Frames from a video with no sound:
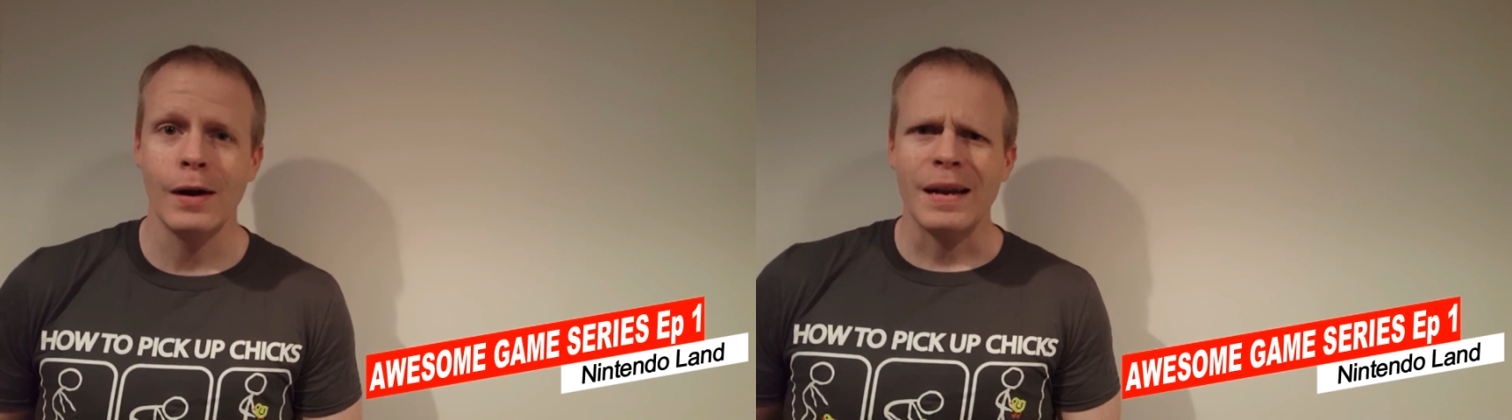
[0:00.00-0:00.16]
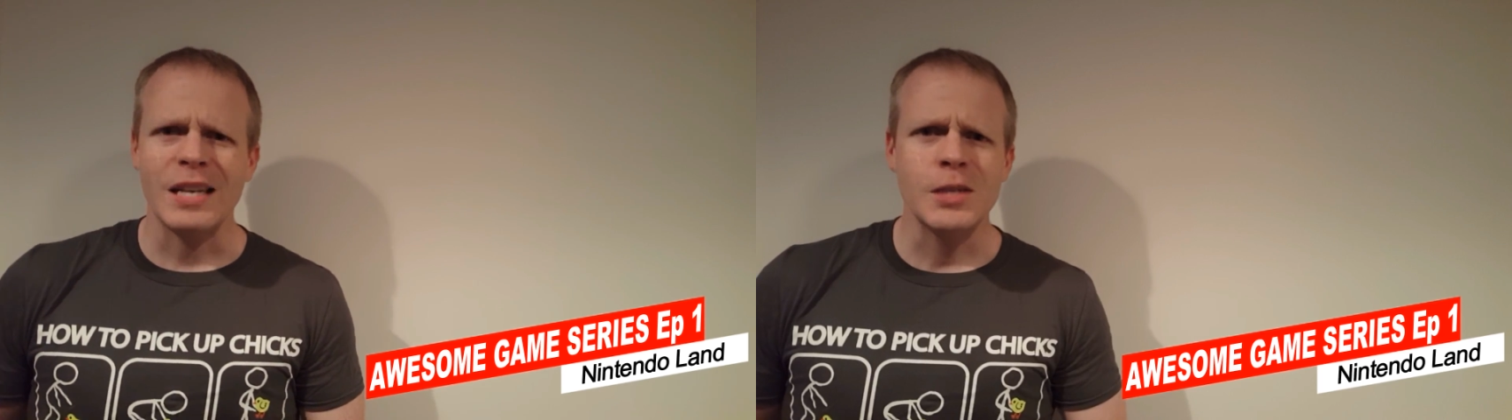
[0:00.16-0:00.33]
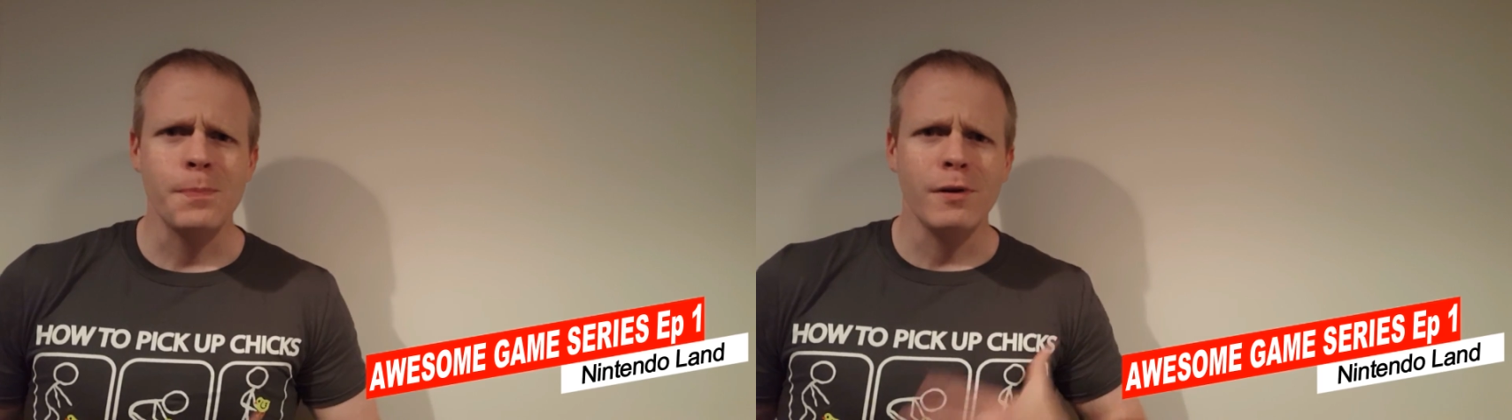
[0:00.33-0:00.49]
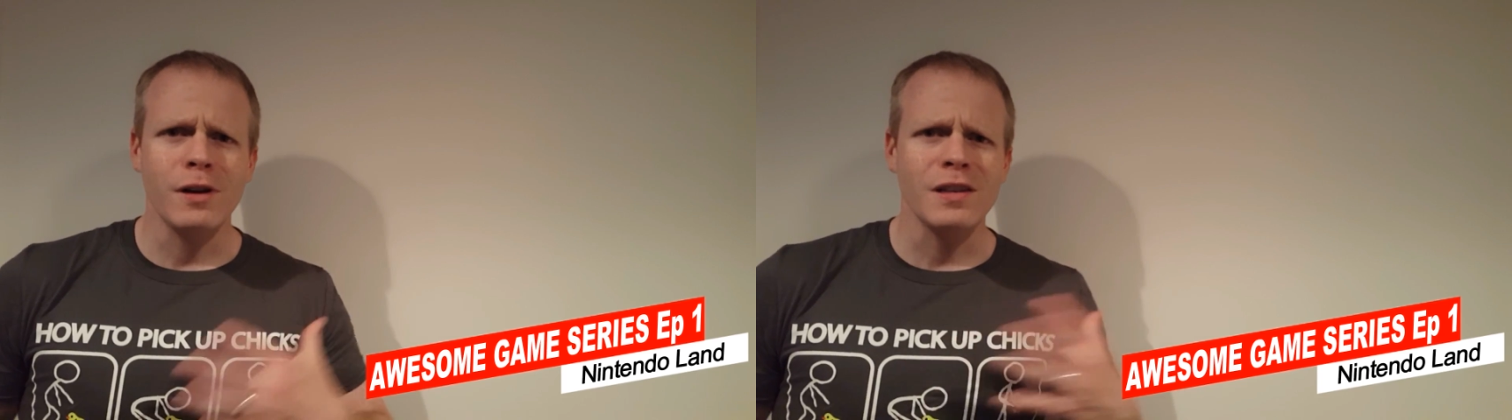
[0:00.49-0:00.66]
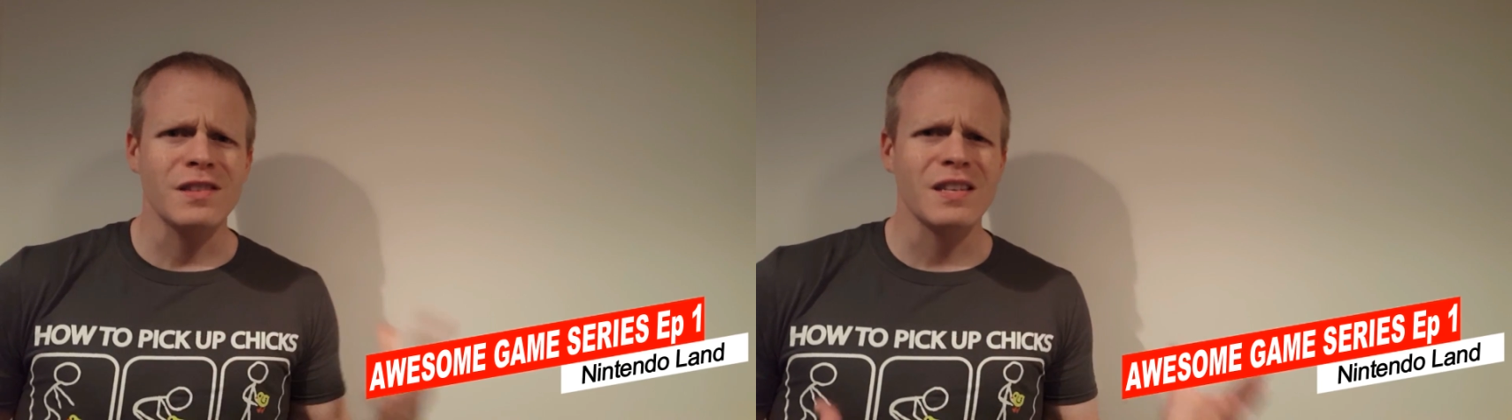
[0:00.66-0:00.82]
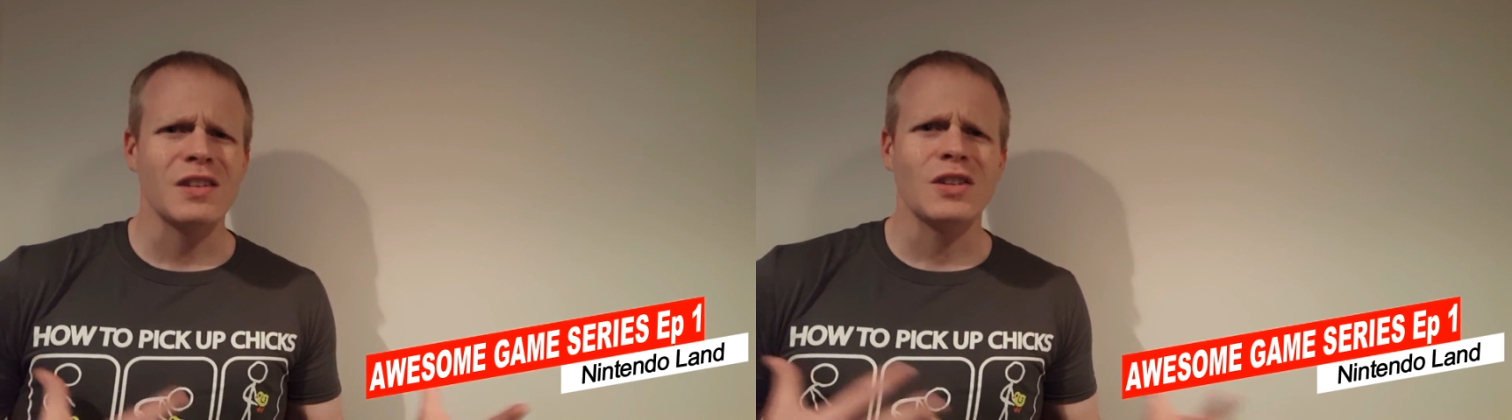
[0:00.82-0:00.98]
but
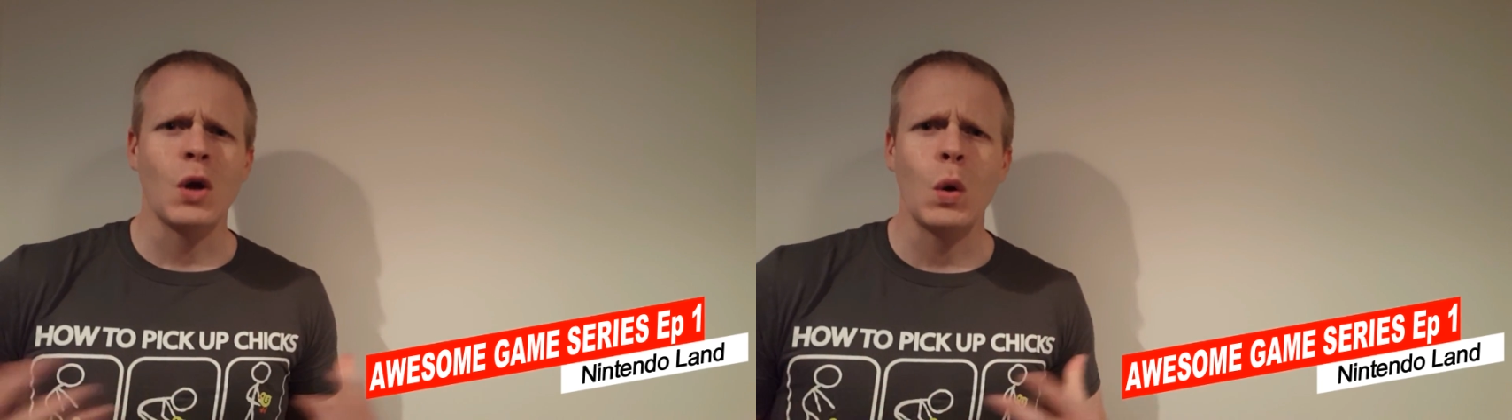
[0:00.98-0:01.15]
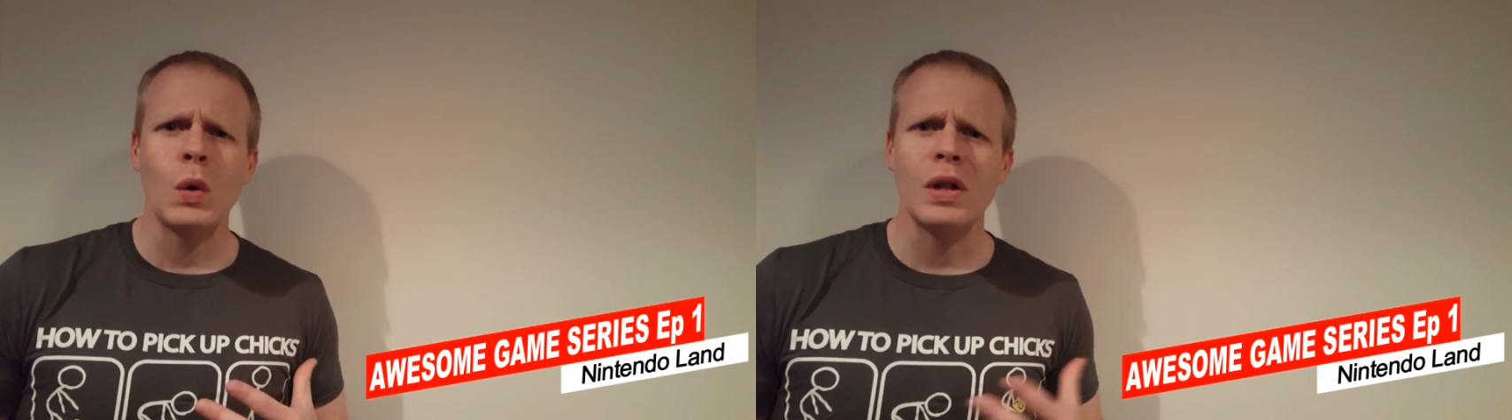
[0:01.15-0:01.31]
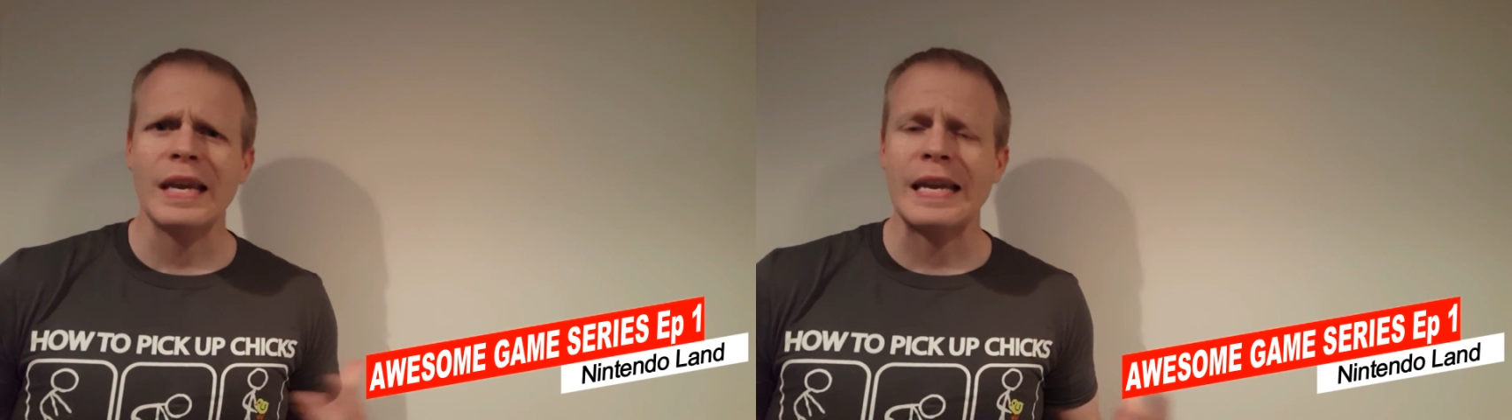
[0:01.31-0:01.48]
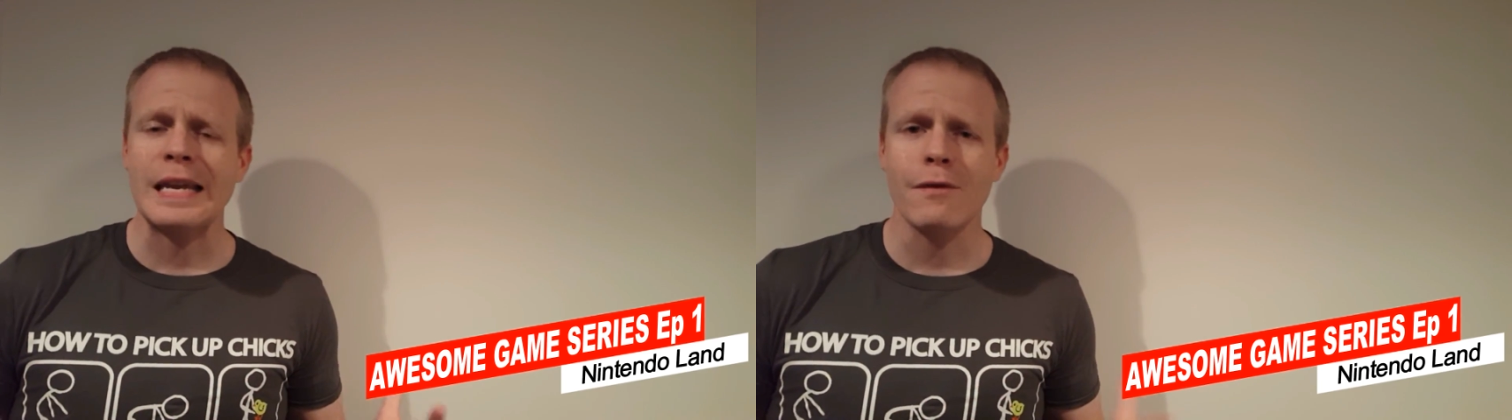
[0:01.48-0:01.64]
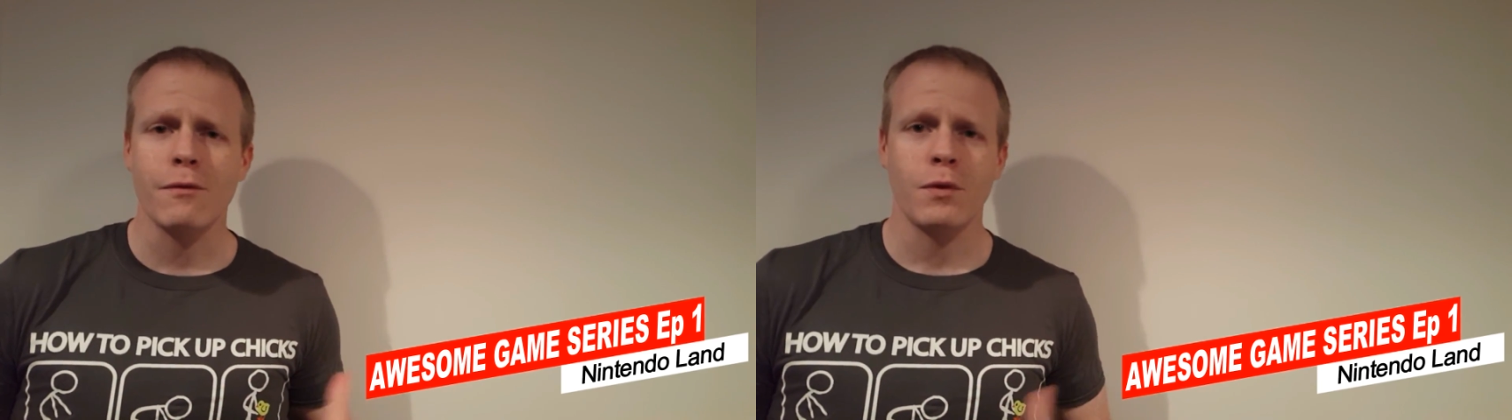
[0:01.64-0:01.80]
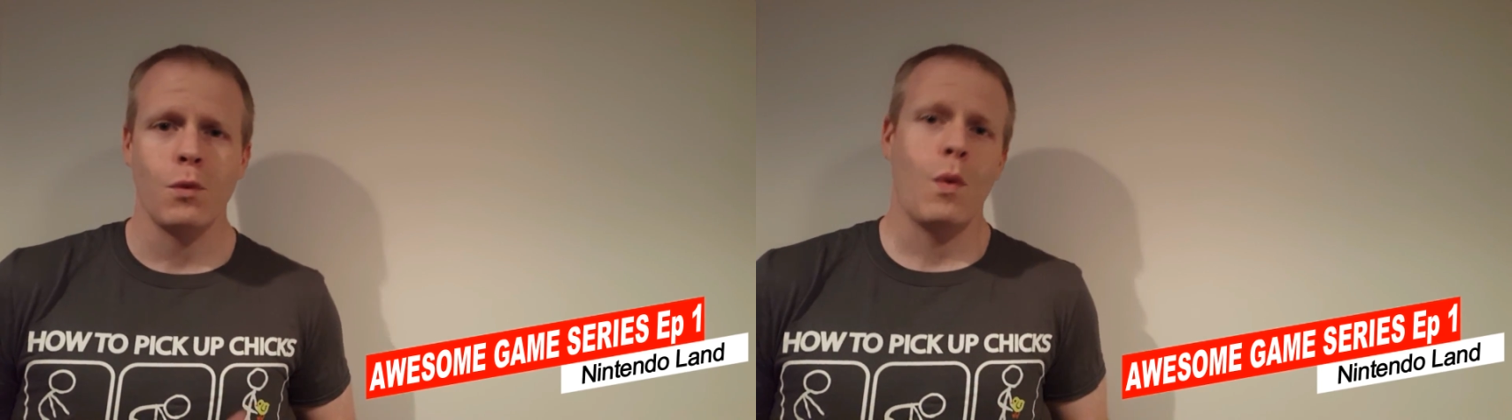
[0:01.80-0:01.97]
experience in totally
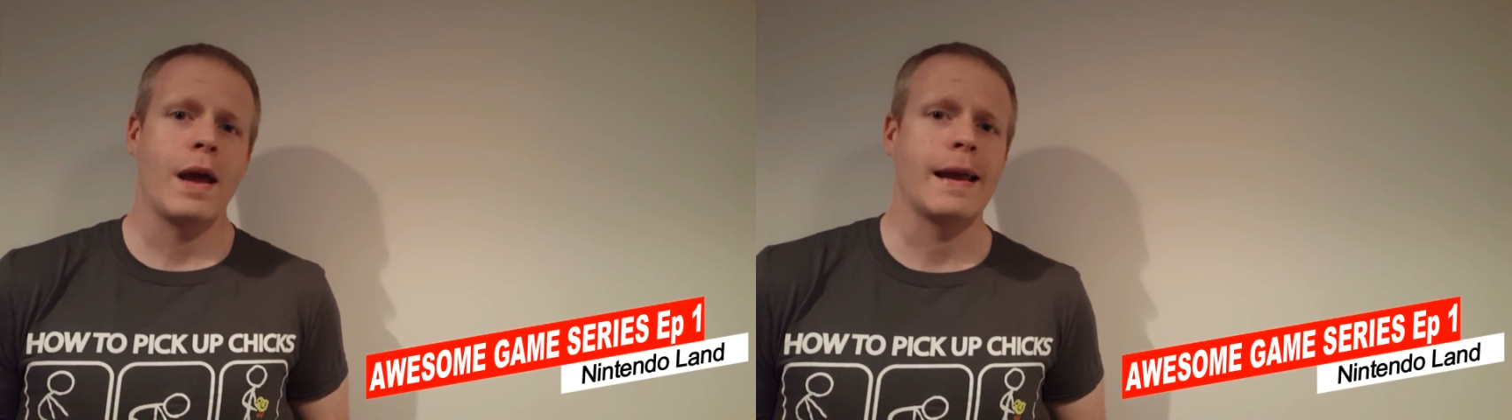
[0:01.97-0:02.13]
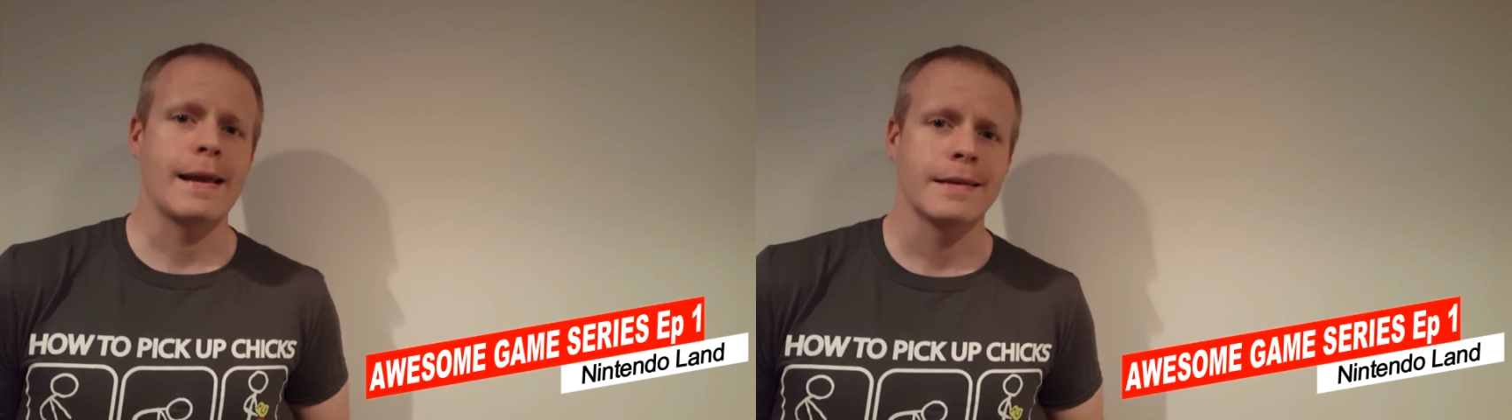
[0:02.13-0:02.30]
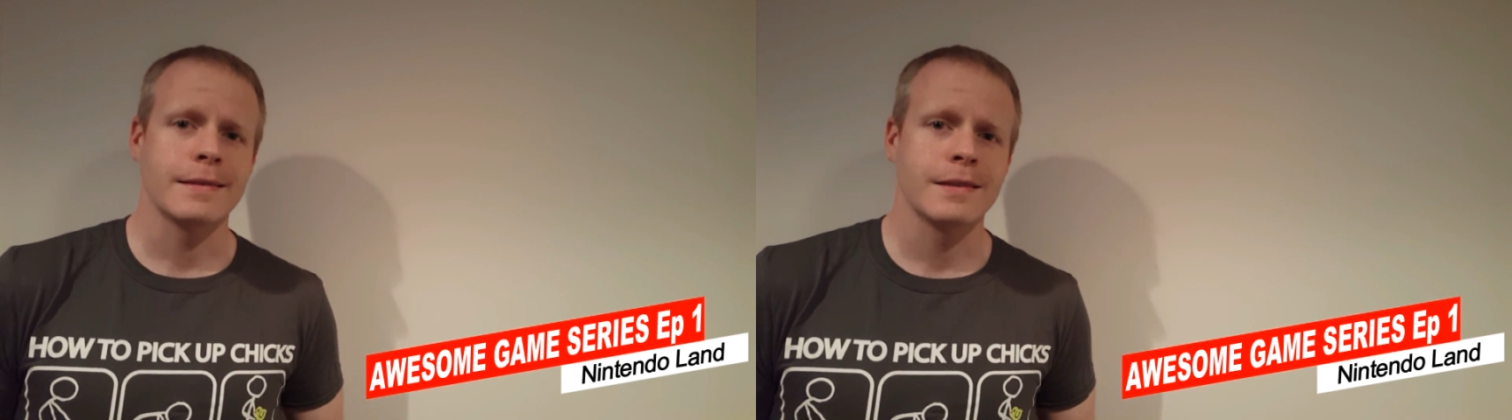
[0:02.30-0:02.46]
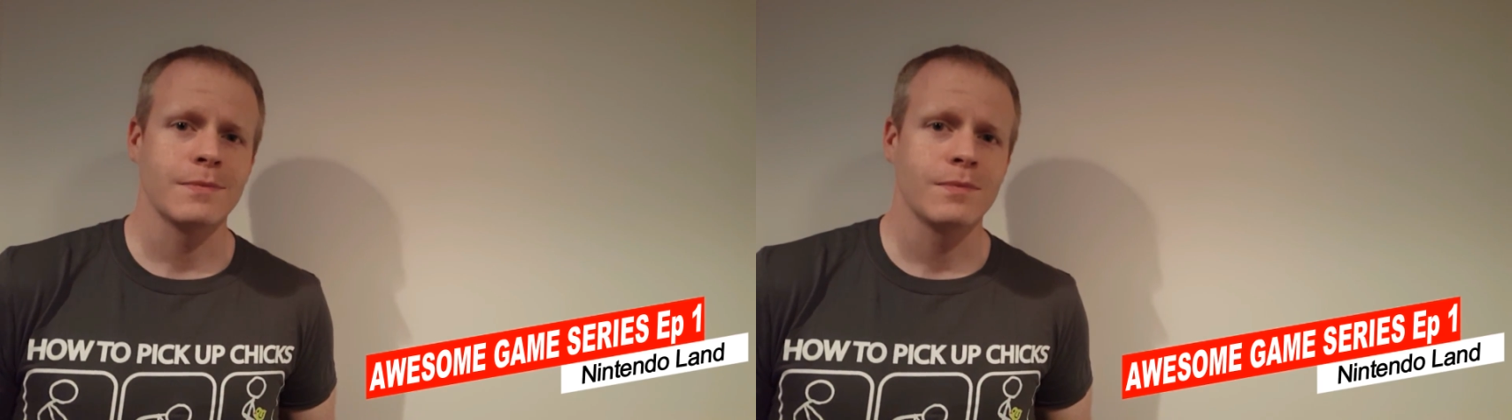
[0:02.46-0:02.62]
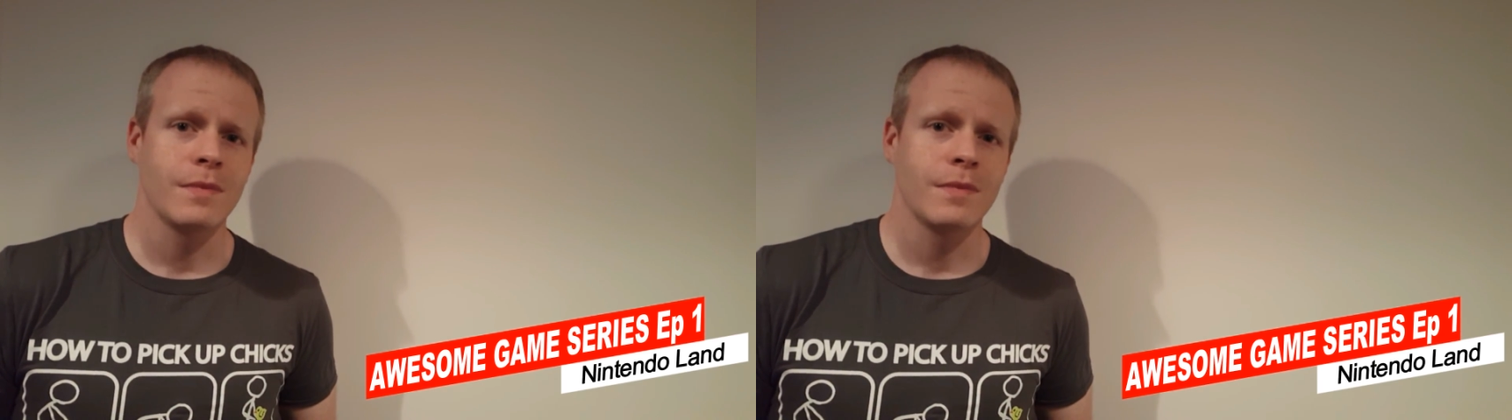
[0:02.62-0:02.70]
different ways.